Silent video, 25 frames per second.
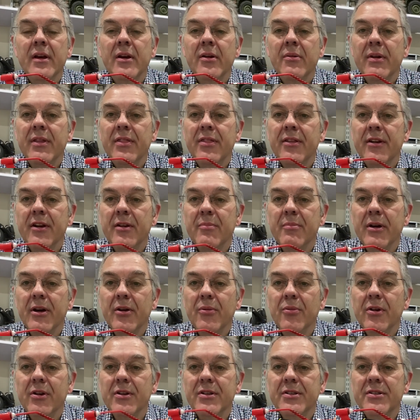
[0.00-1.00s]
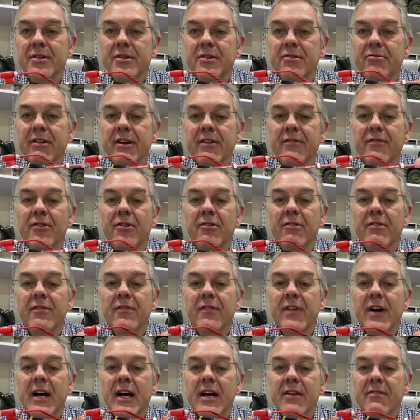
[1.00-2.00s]
with Thunderbird 1, 2, 3, 4 and
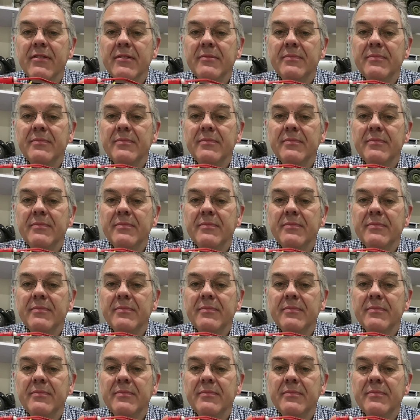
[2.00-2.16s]
5.